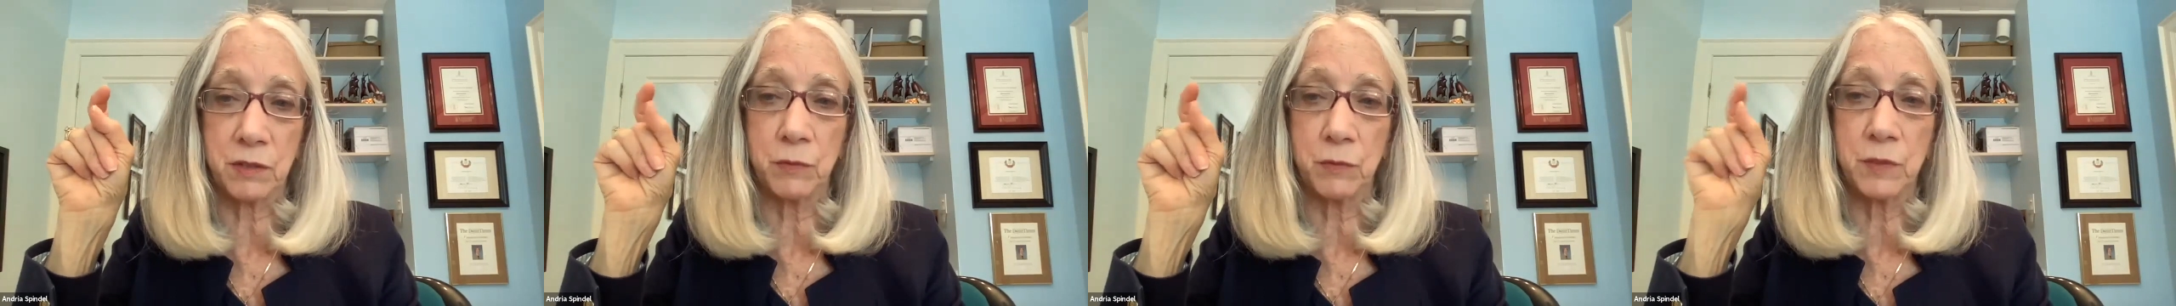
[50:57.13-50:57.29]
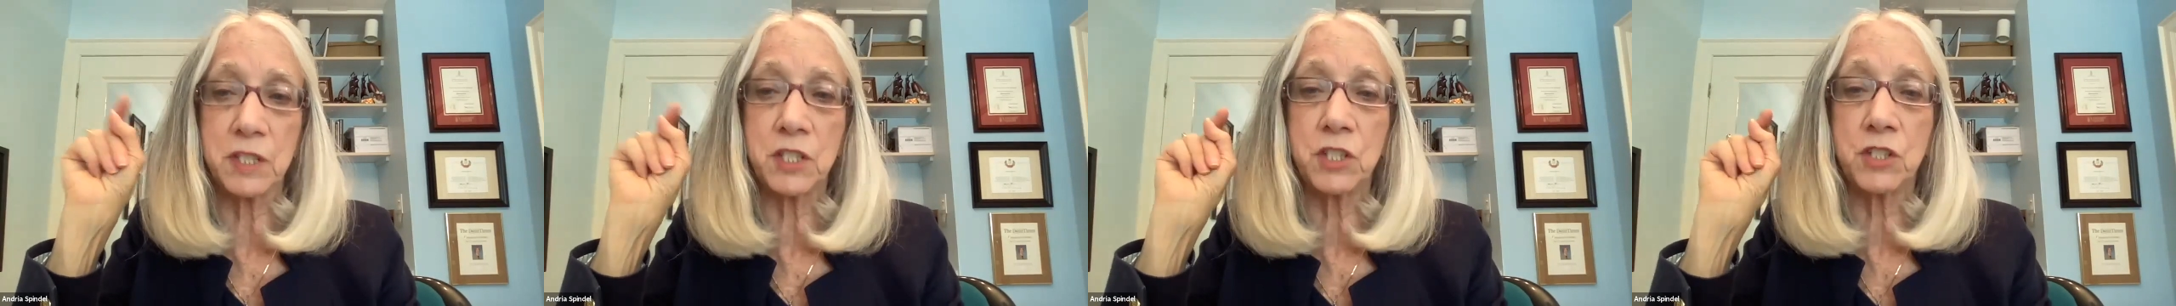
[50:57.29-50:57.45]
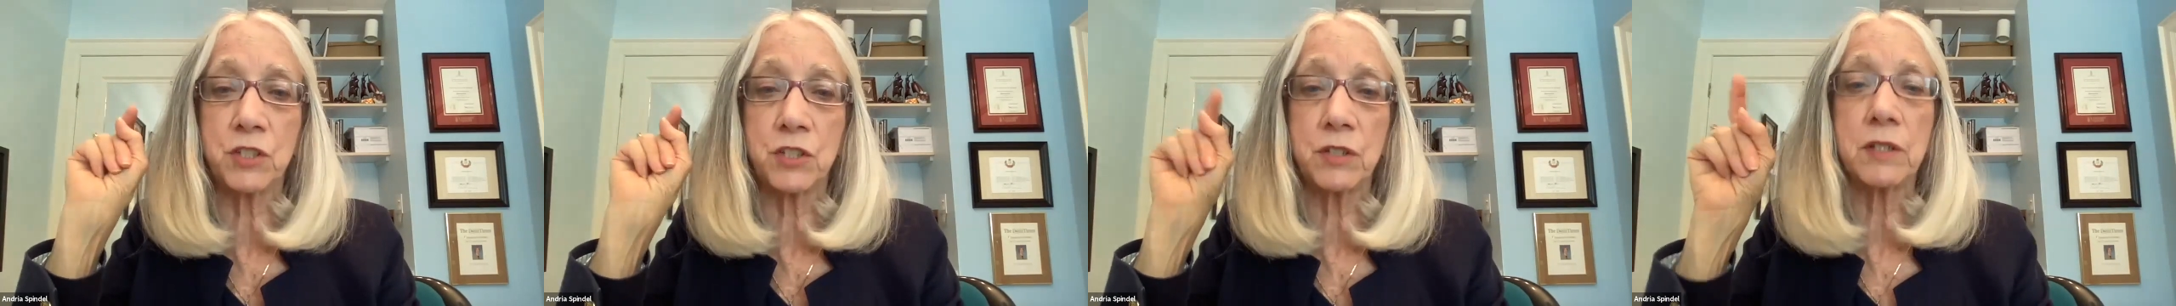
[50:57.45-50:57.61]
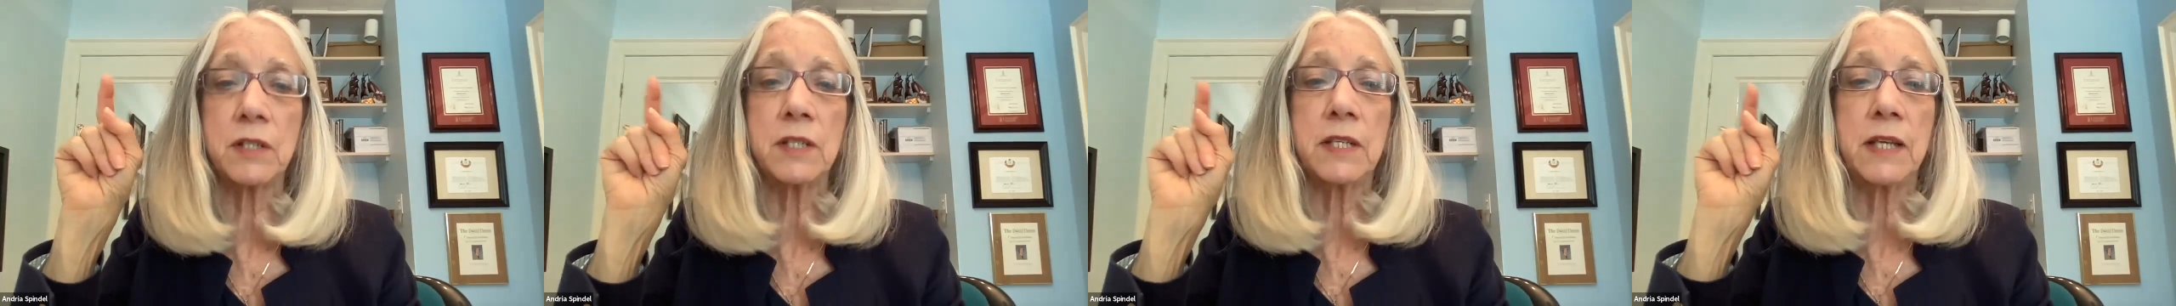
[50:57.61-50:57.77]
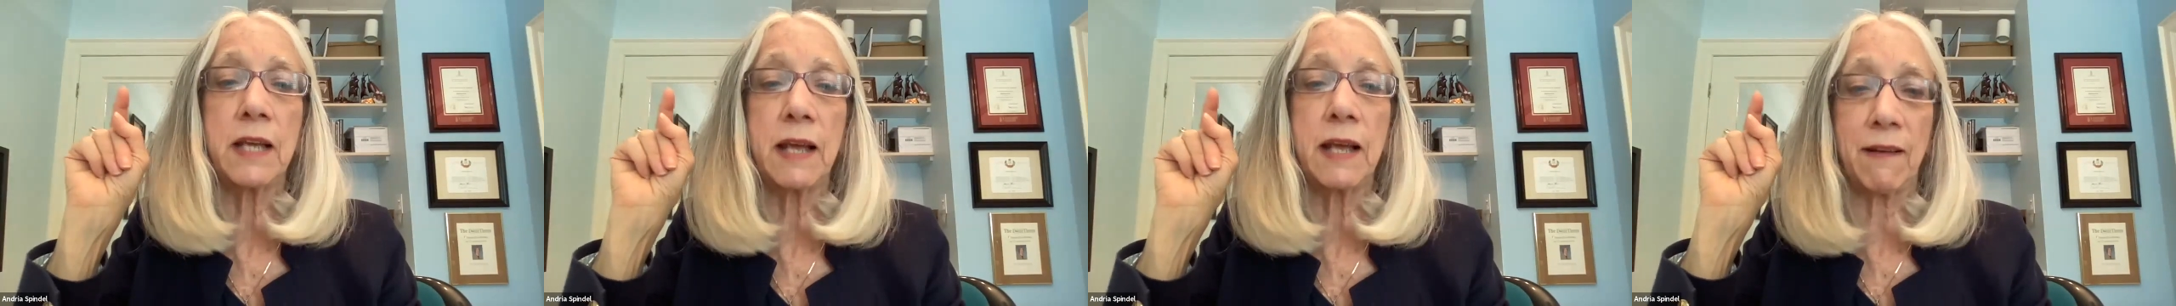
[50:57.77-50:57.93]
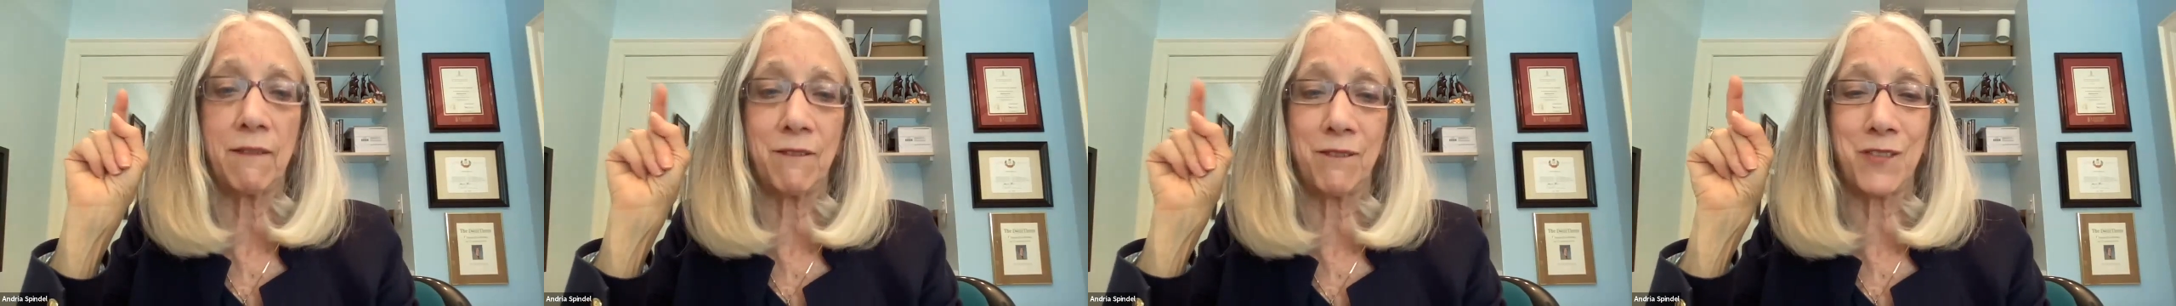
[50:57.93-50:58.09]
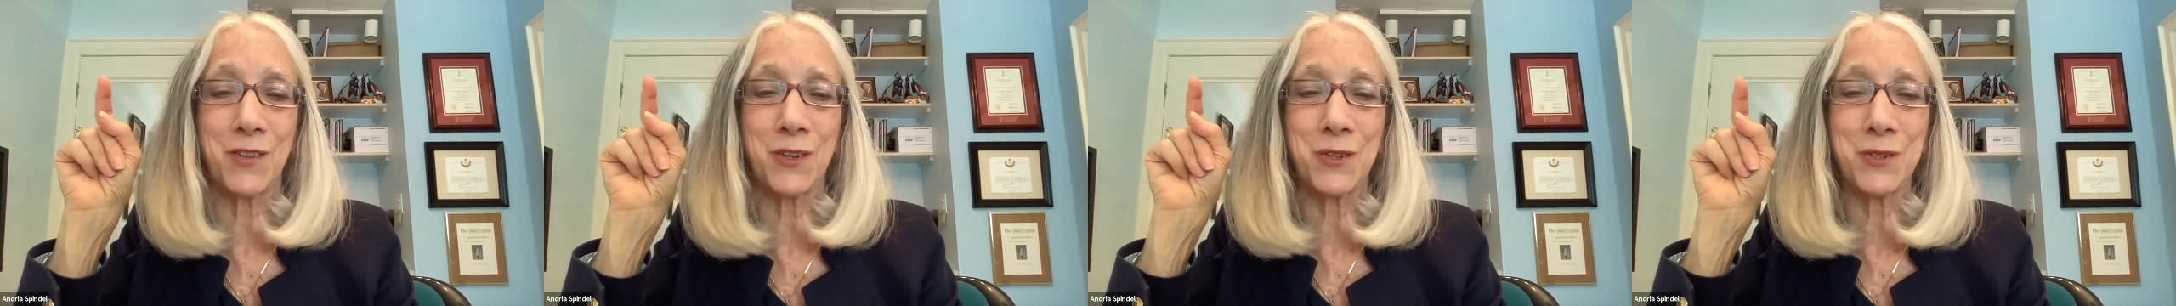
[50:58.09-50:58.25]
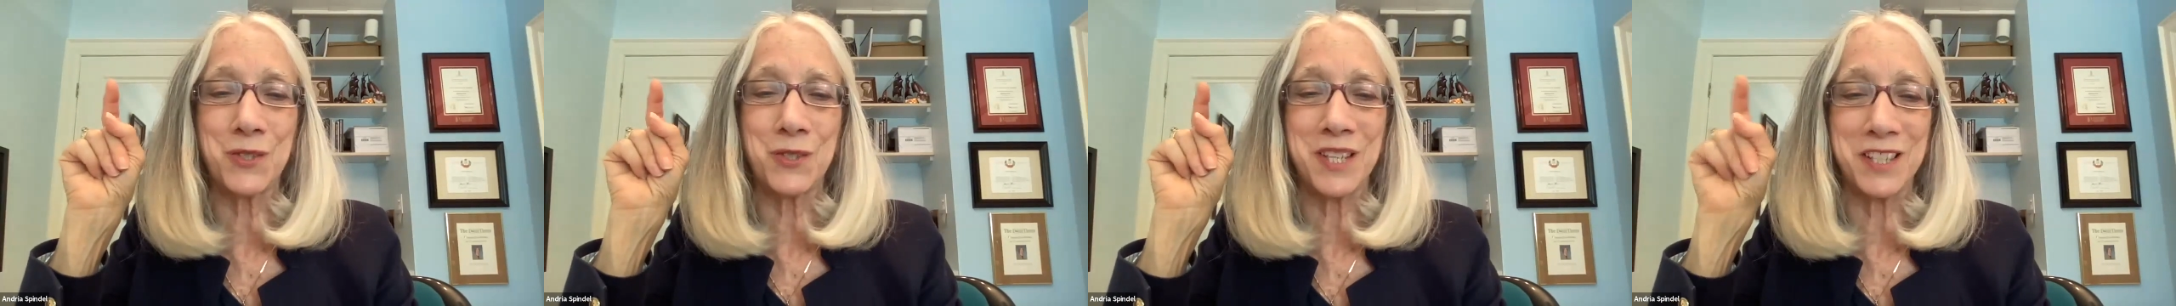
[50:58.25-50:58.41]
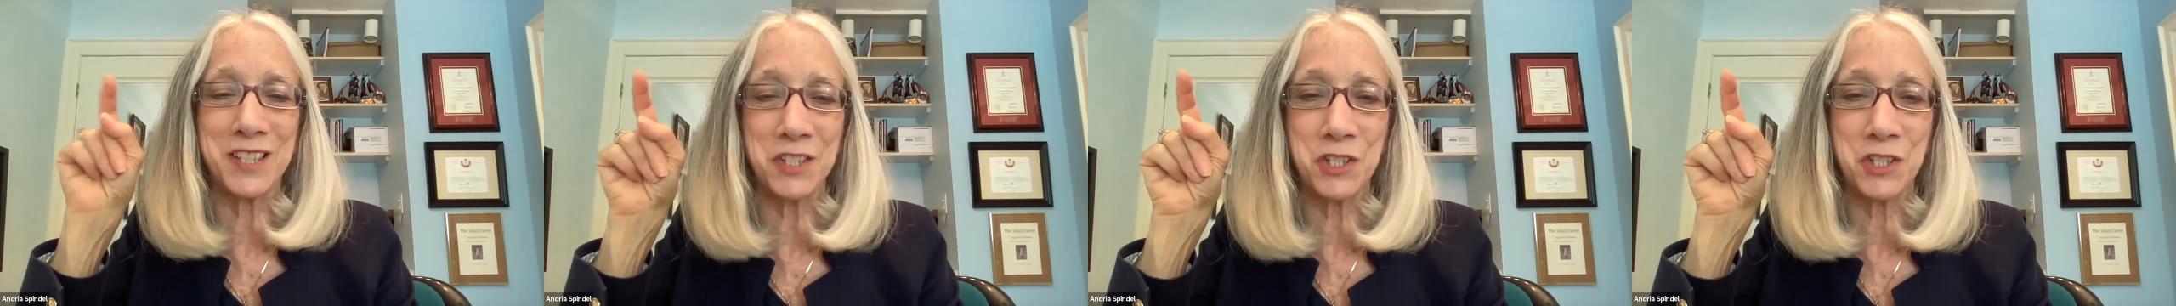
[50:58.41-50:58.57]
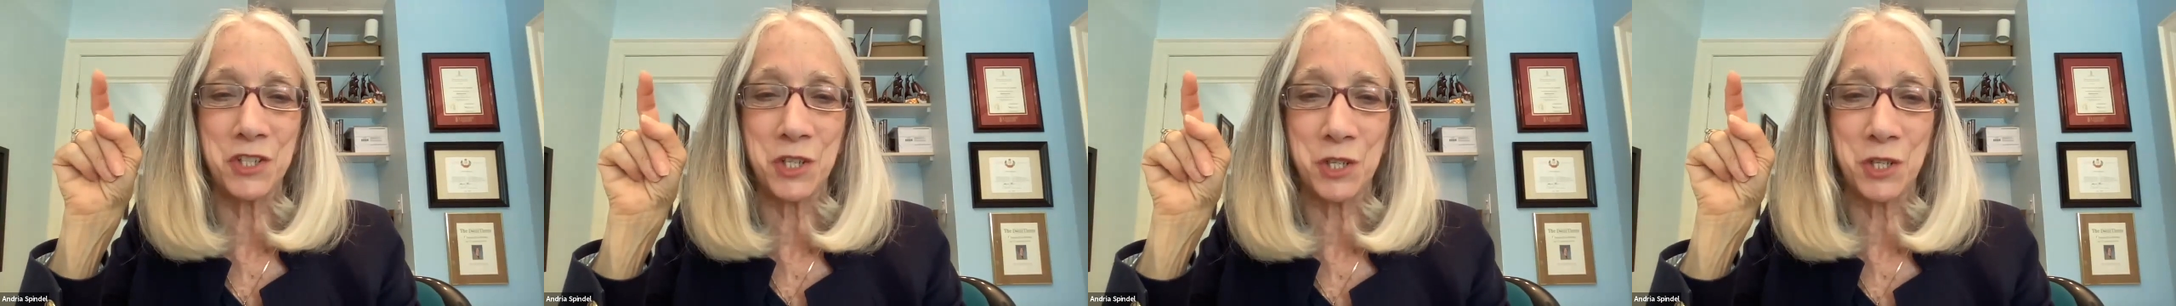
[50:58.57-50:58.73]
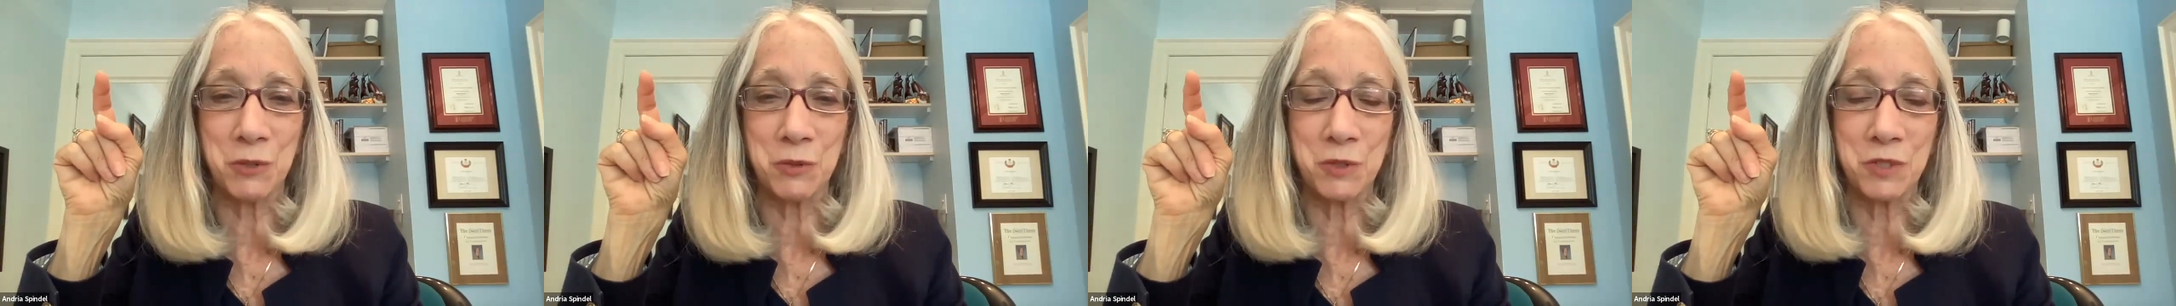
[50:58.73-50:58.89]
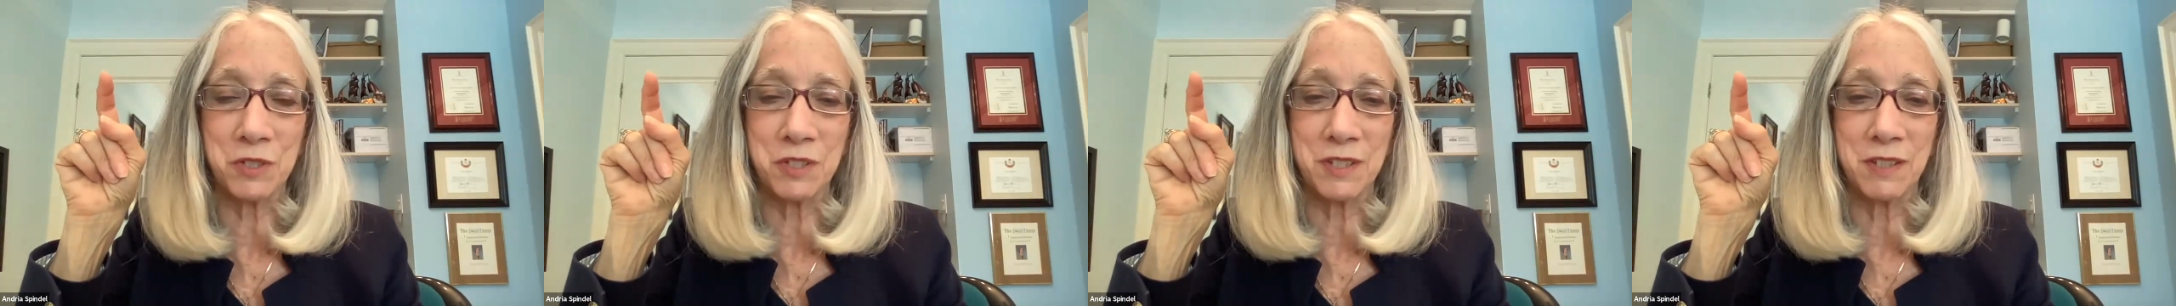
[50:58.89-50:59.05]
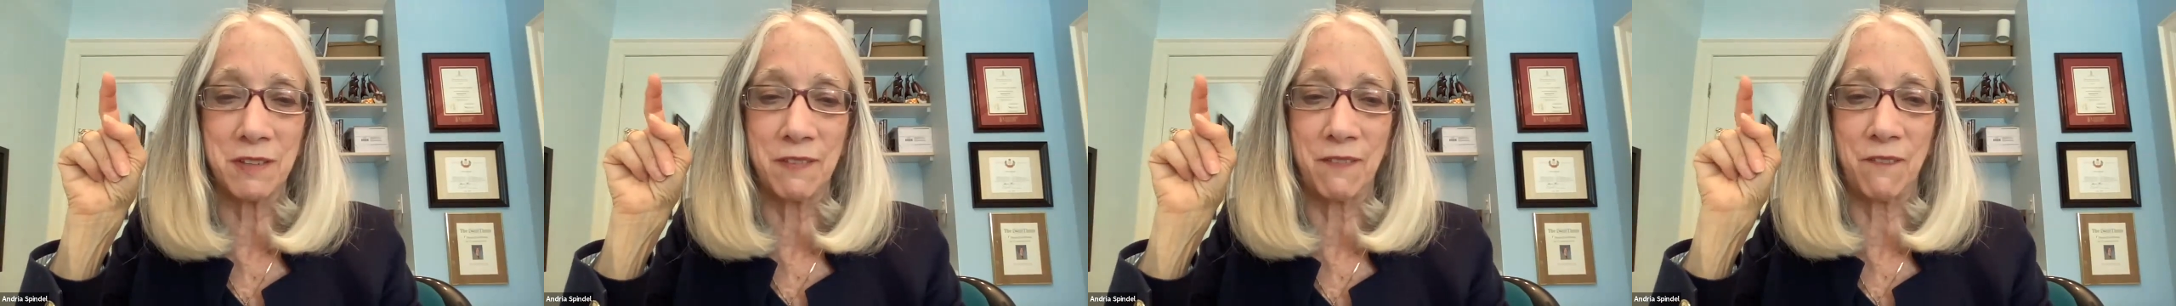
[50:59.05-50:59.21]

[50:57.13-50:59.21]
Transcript: We certainly have those NGOs